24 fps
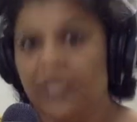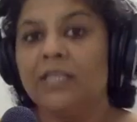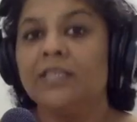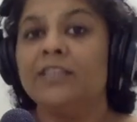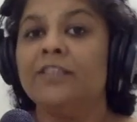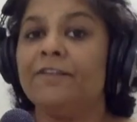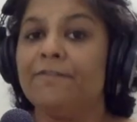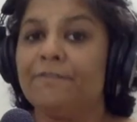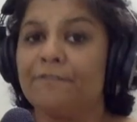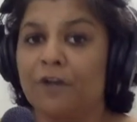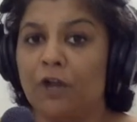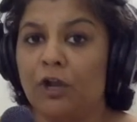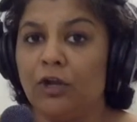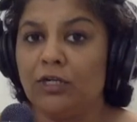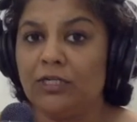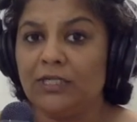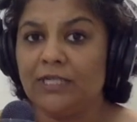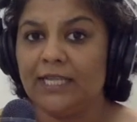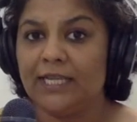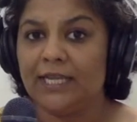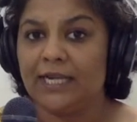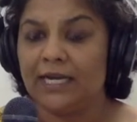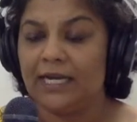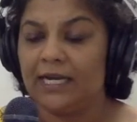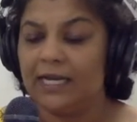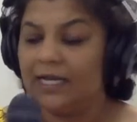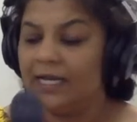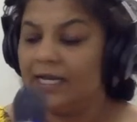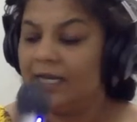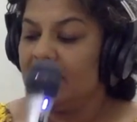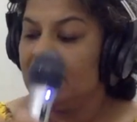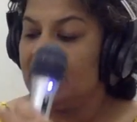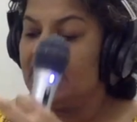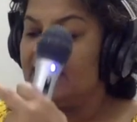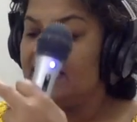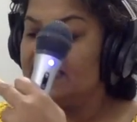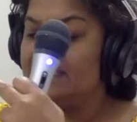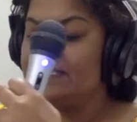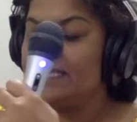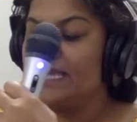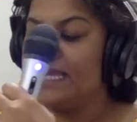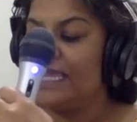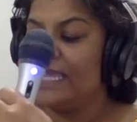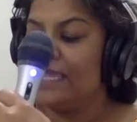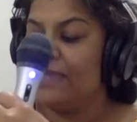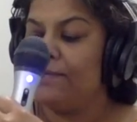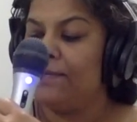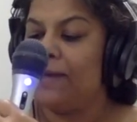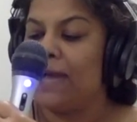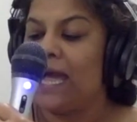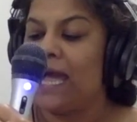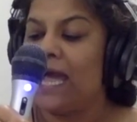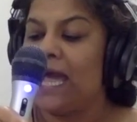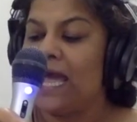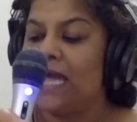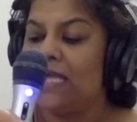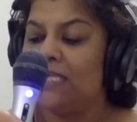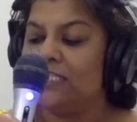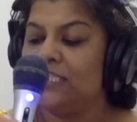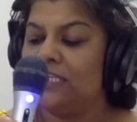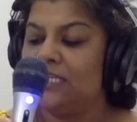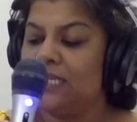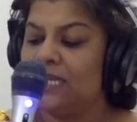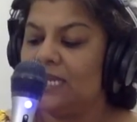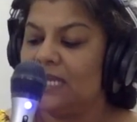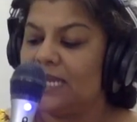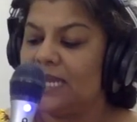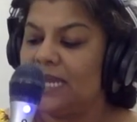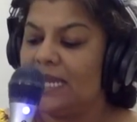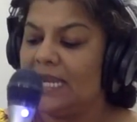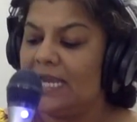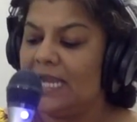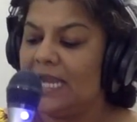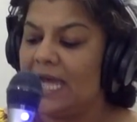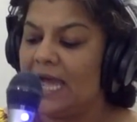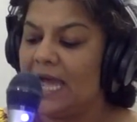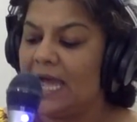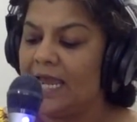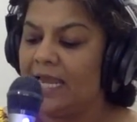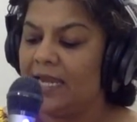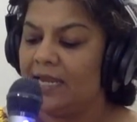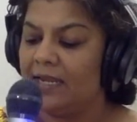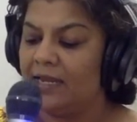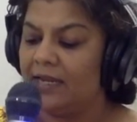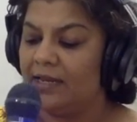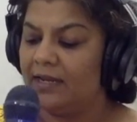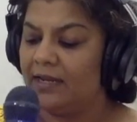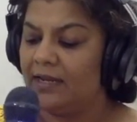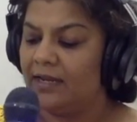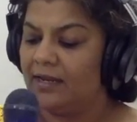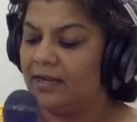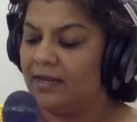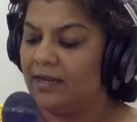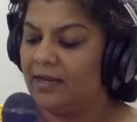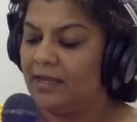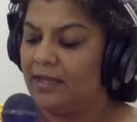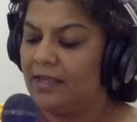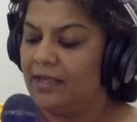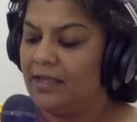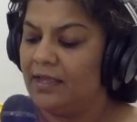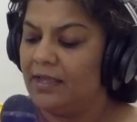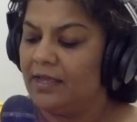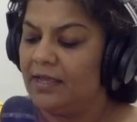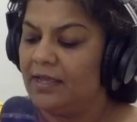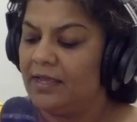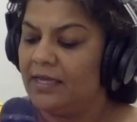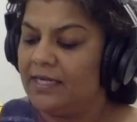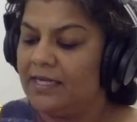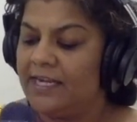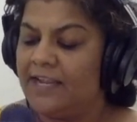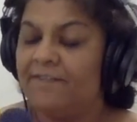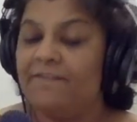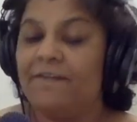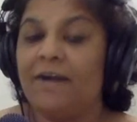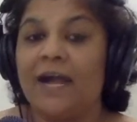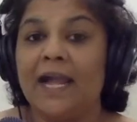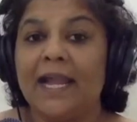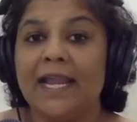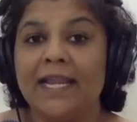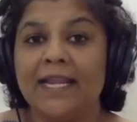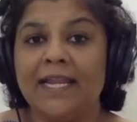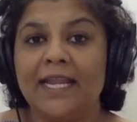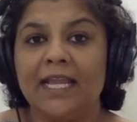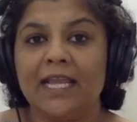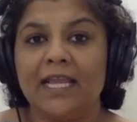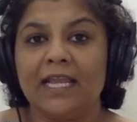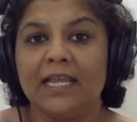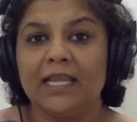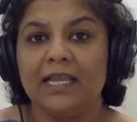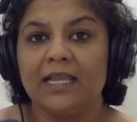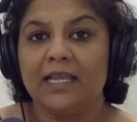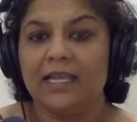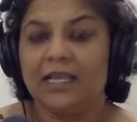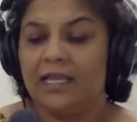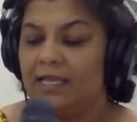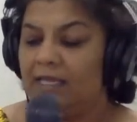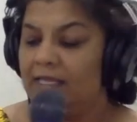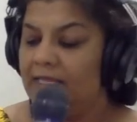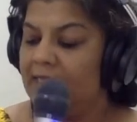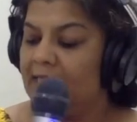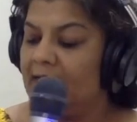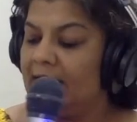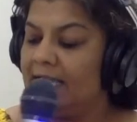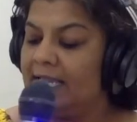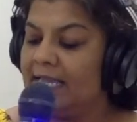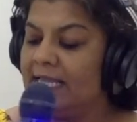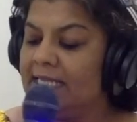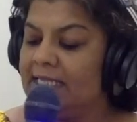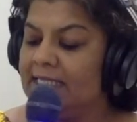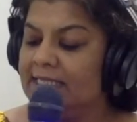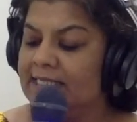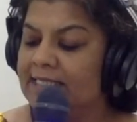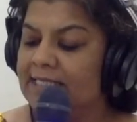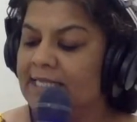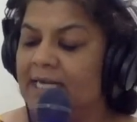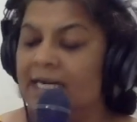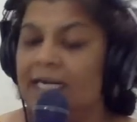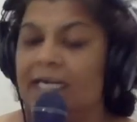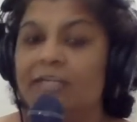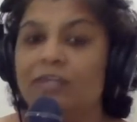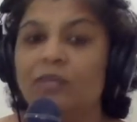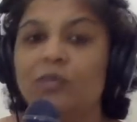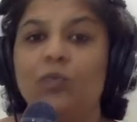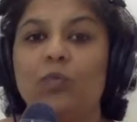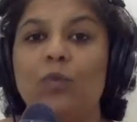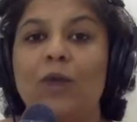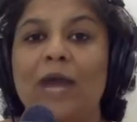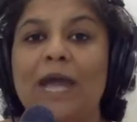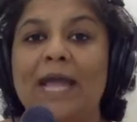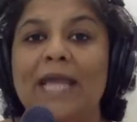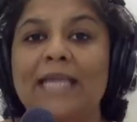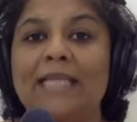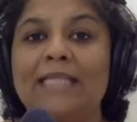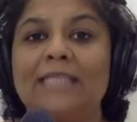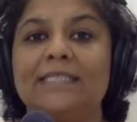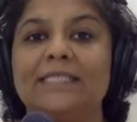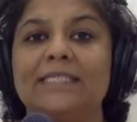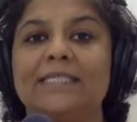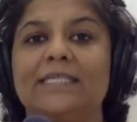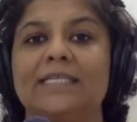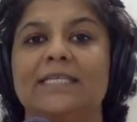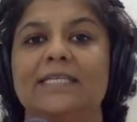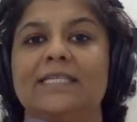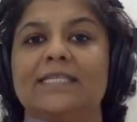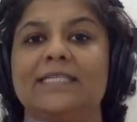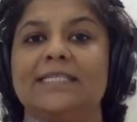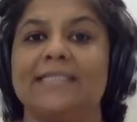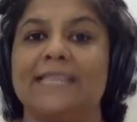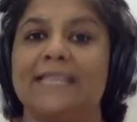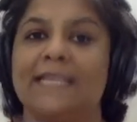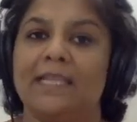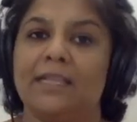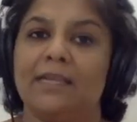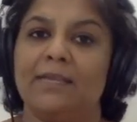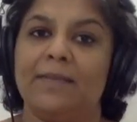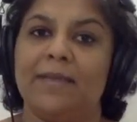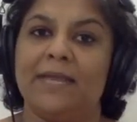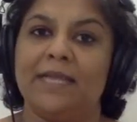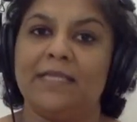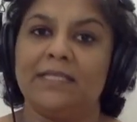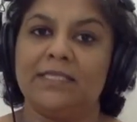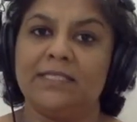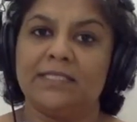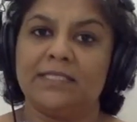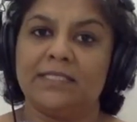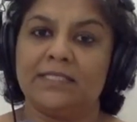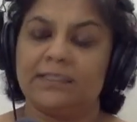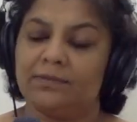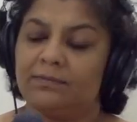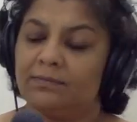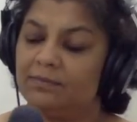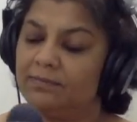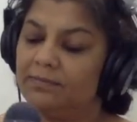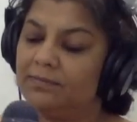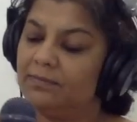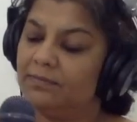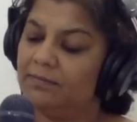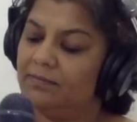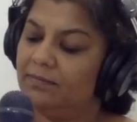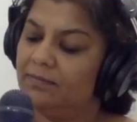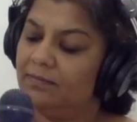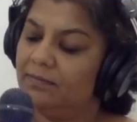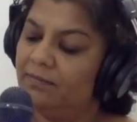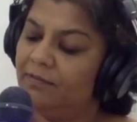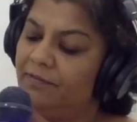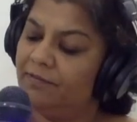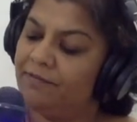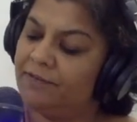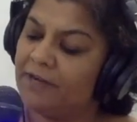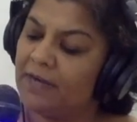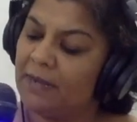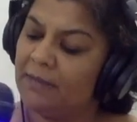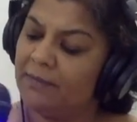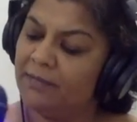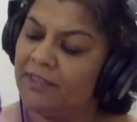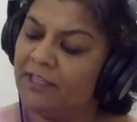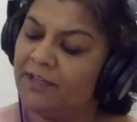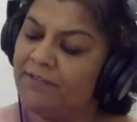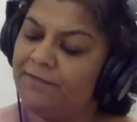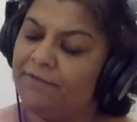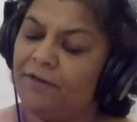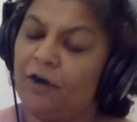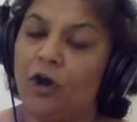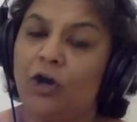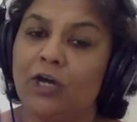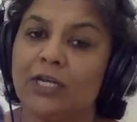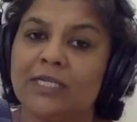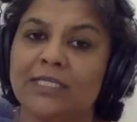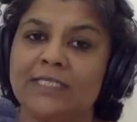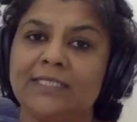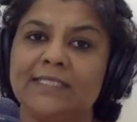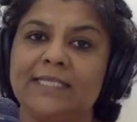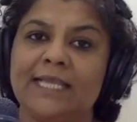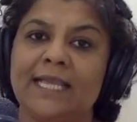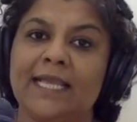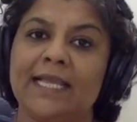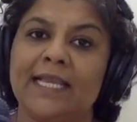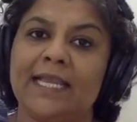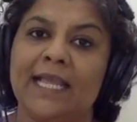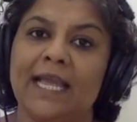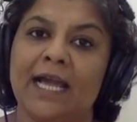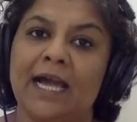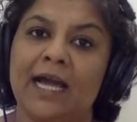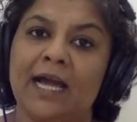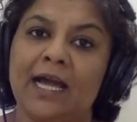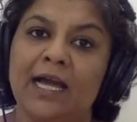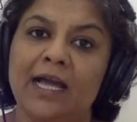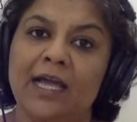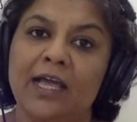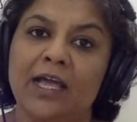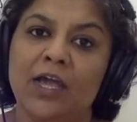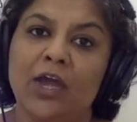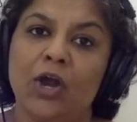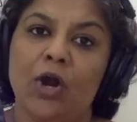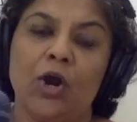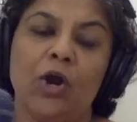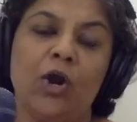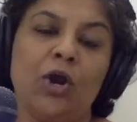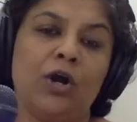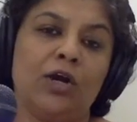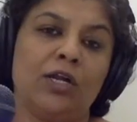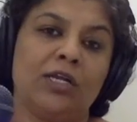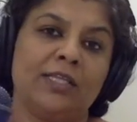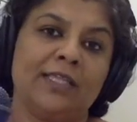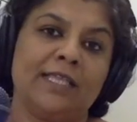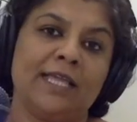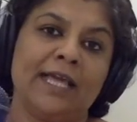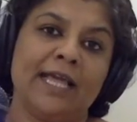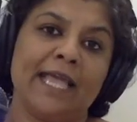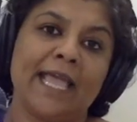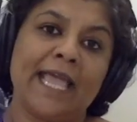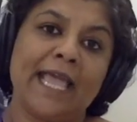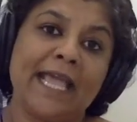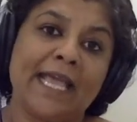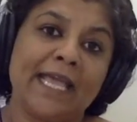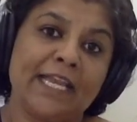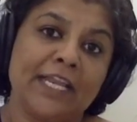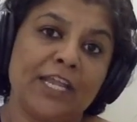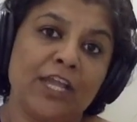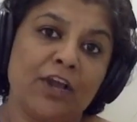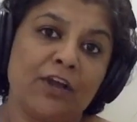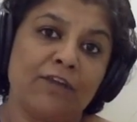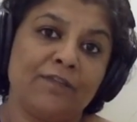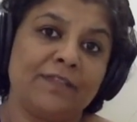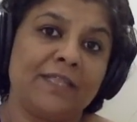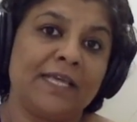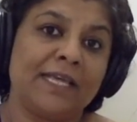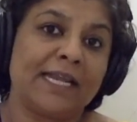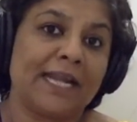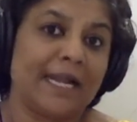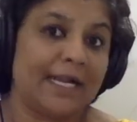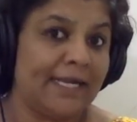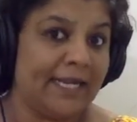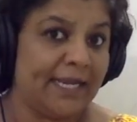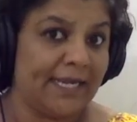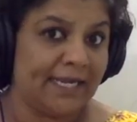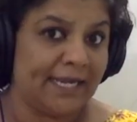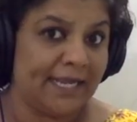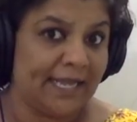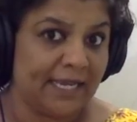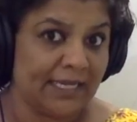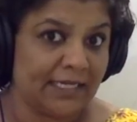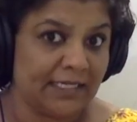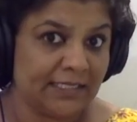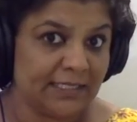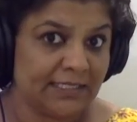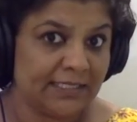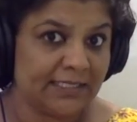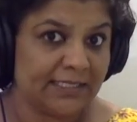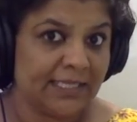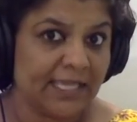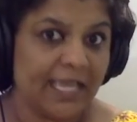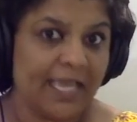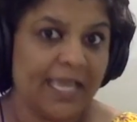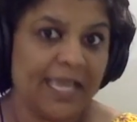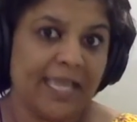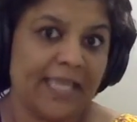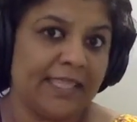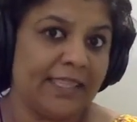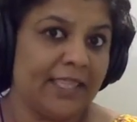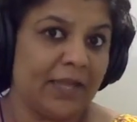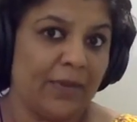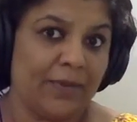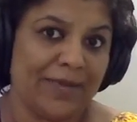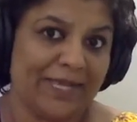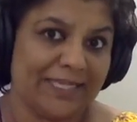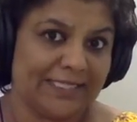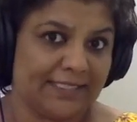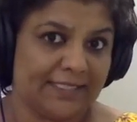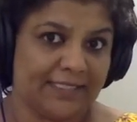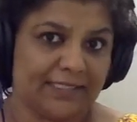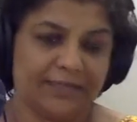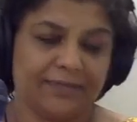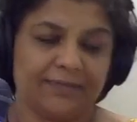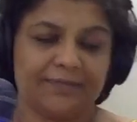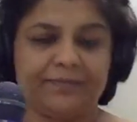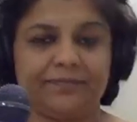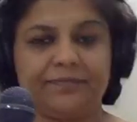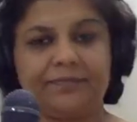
The frontier is the imaginary line dividing the eastern white settlements from the forest area or the area of the Red Indians in the west.